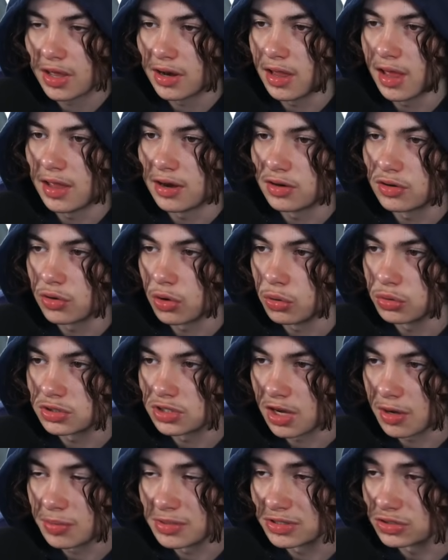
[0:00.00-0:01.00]
and an edit hold
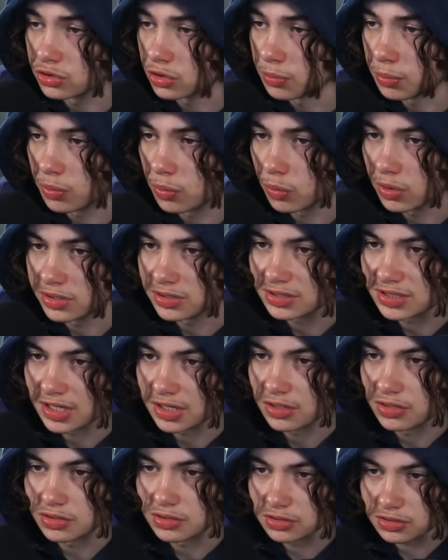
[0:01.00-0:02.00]
time is 0.1
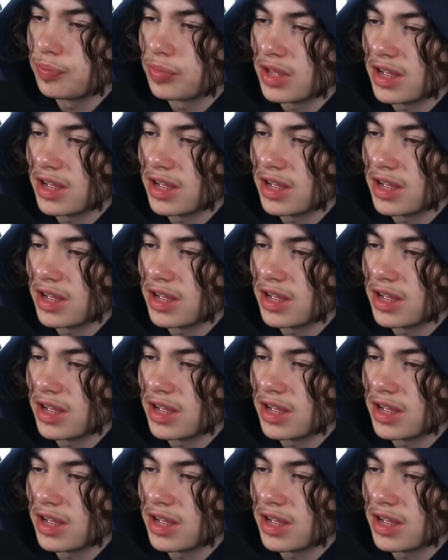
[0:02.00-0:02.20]
seconds.